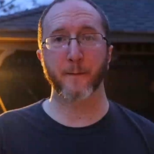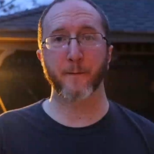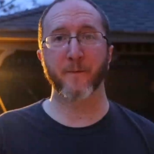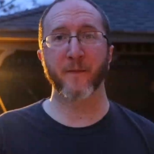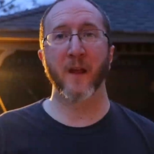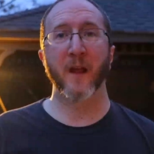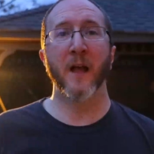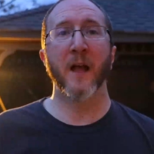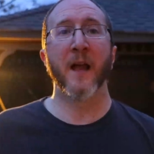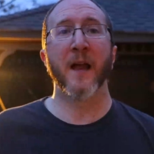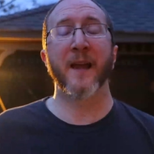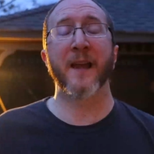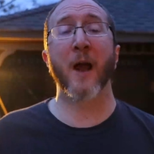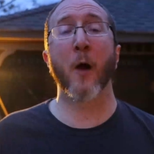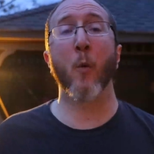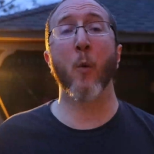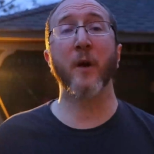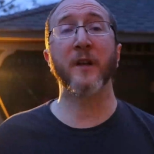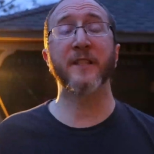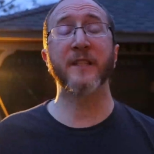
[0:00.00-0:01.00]

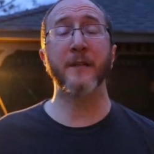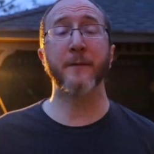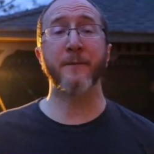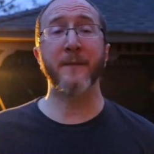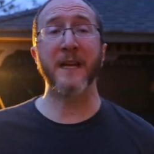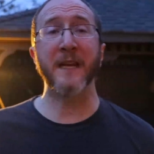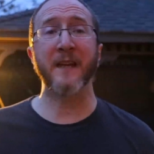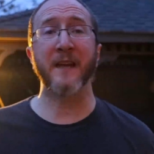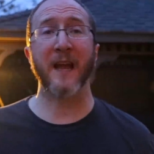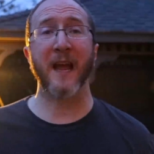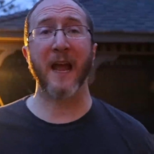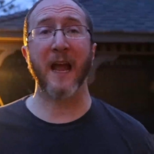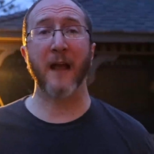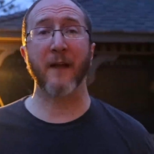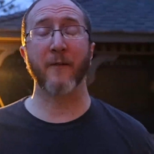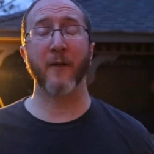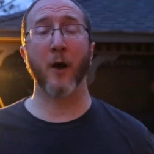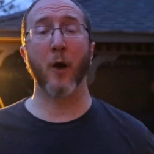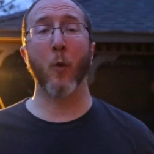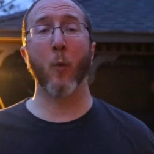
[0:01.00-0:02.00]
Now, what does it mean to
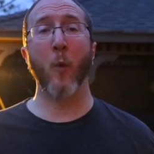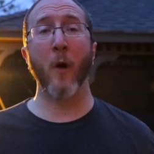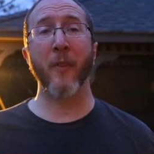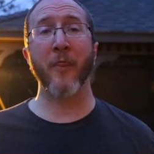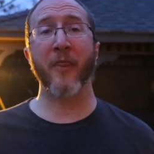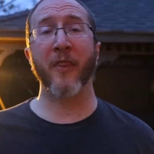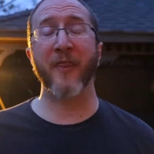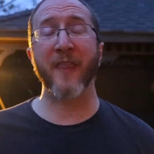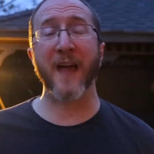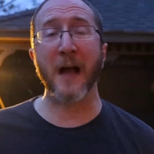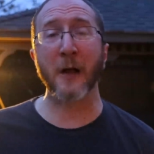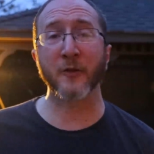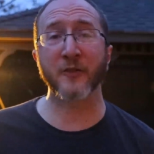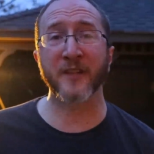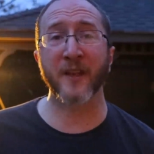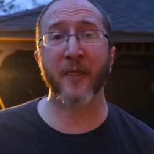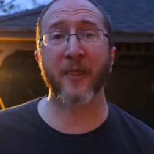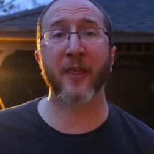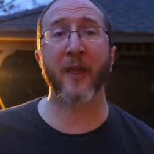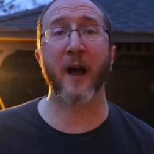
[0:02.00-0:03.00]
have a one
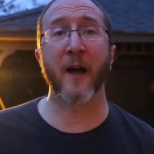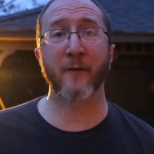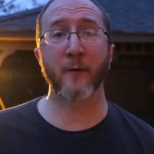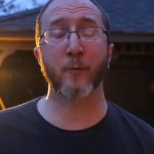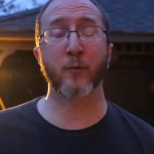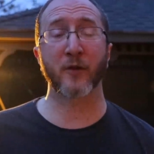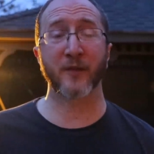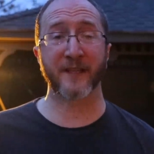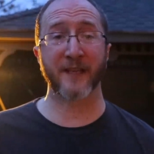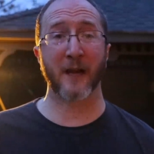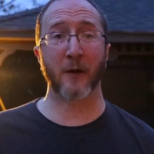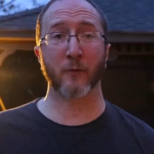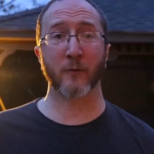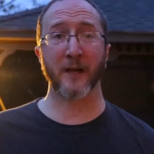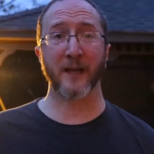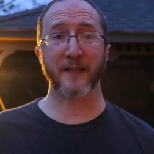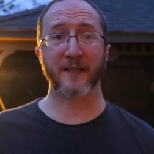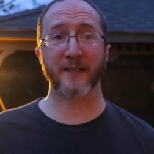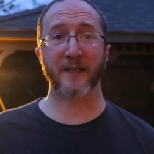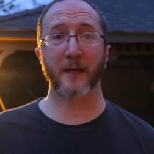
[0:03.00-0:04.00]
thousandth of a percent
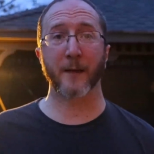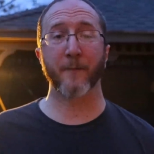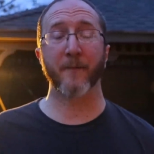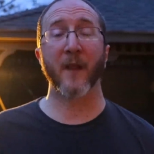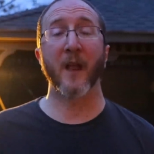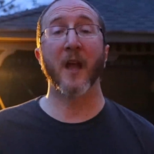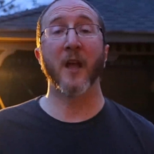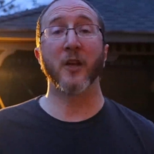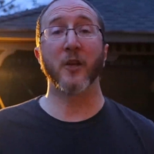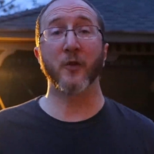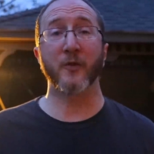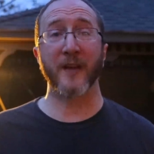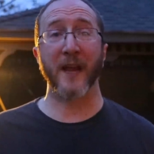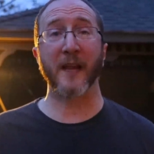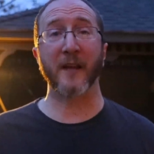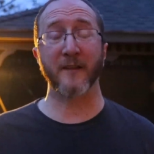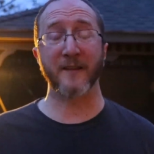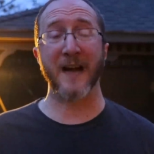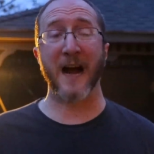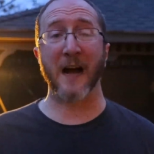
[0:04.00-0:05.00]
risk? You
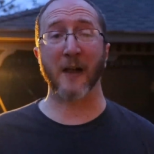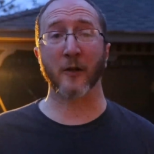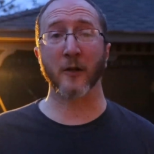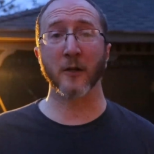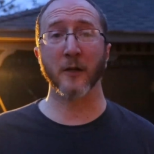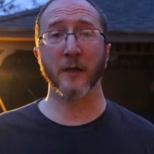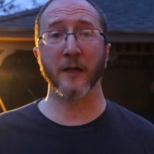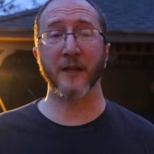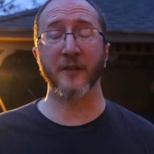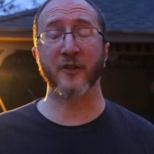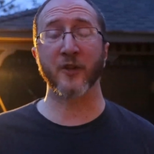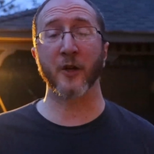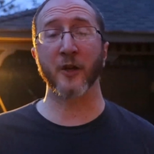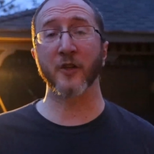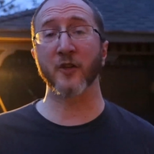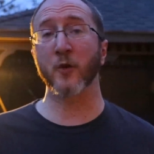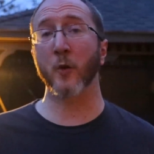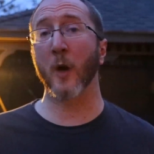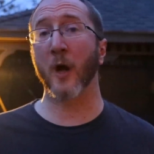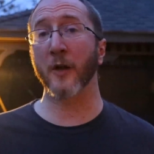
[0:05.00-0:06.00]
take a dollar and turn it
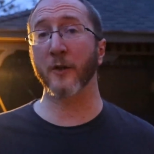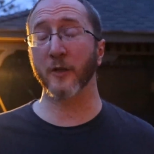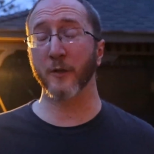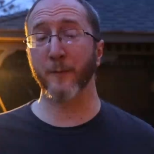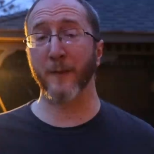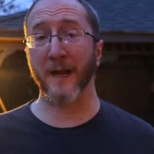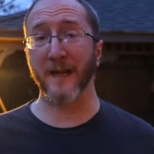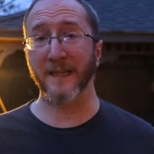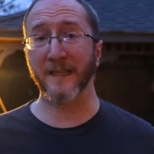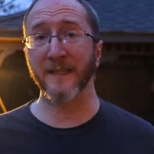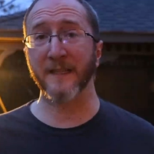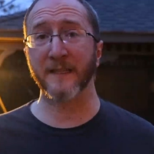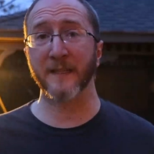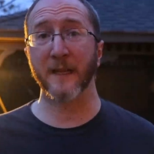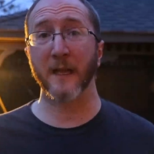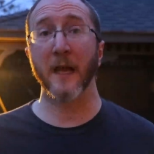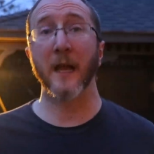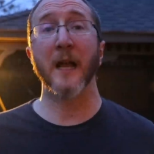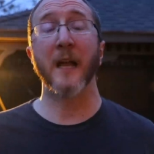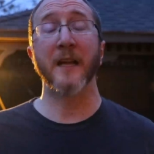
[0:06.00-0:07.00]
into a hundred pennies,
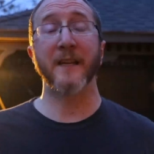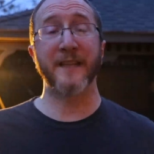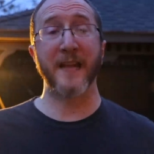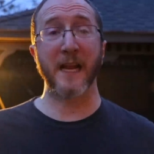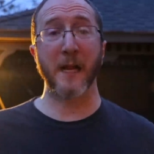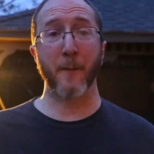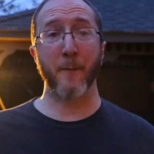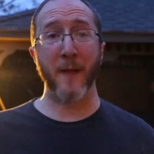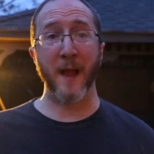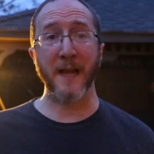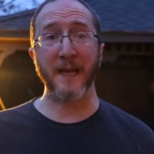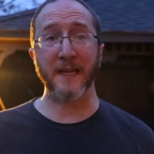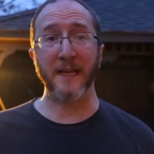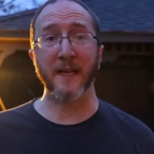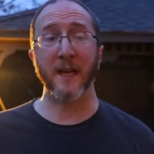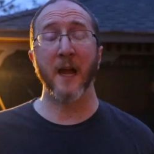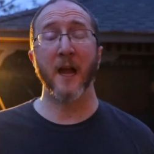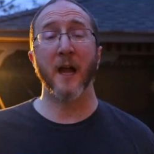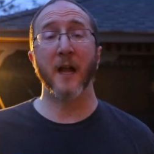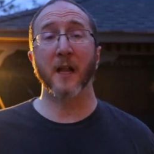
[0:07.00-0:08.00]
take a
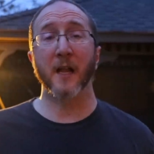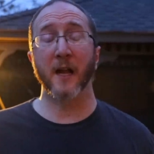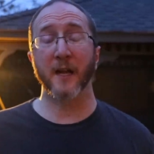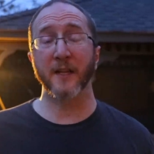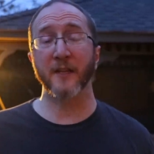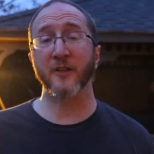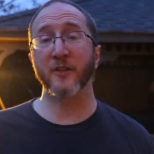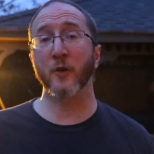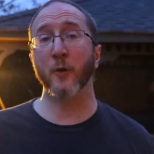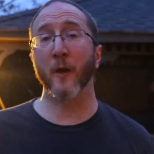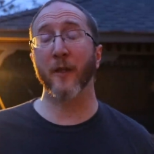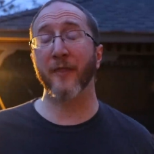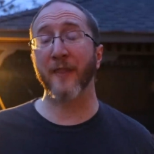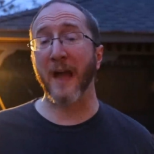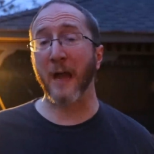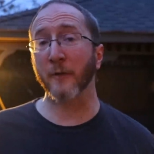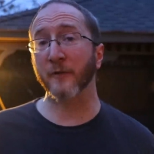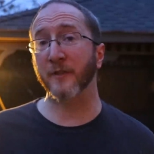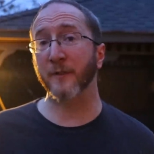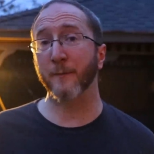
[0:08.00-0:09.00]
penny, cut it into a
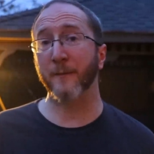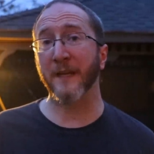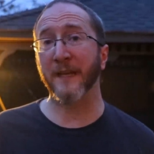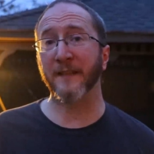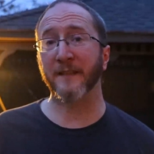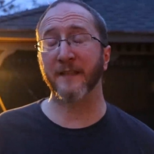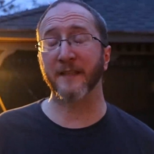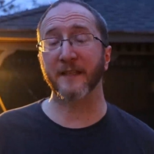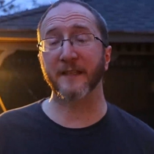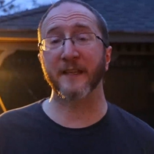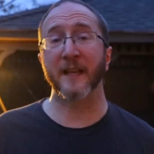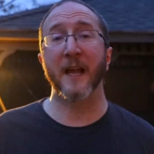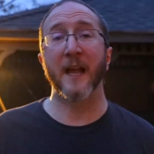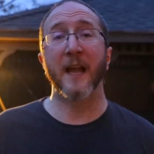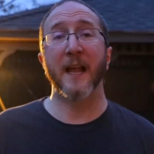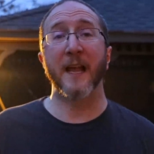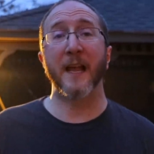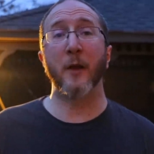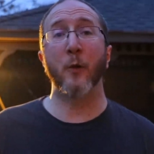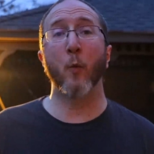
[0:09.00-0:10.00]
thousand pieces,
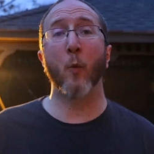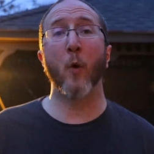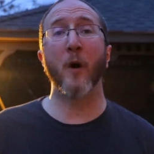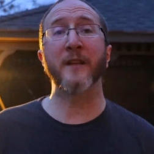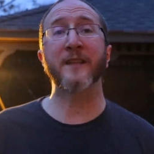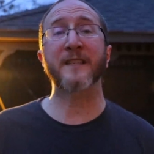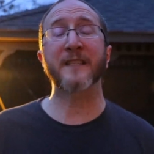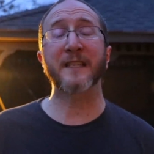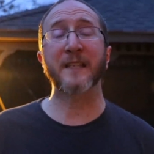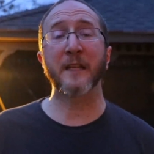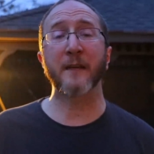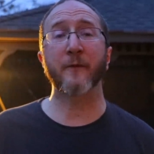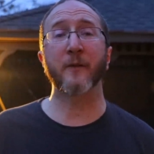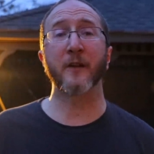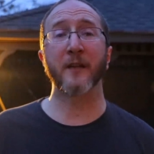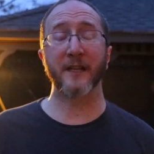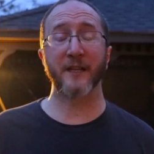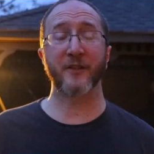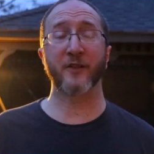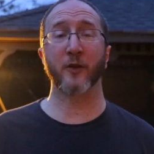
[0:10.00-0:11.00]
and one
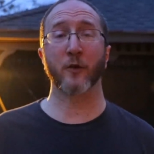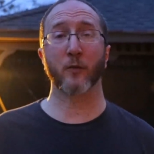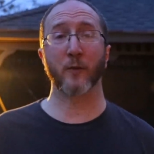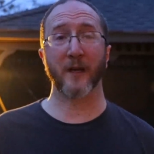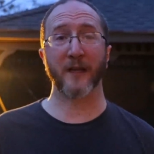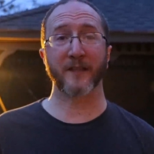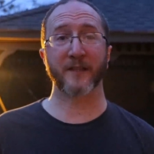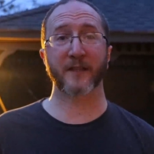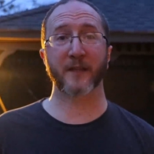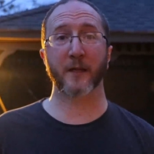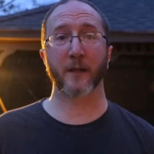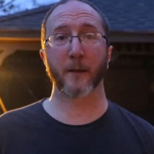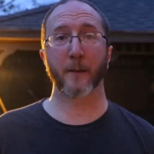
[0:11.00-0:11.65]
sliver is your risk.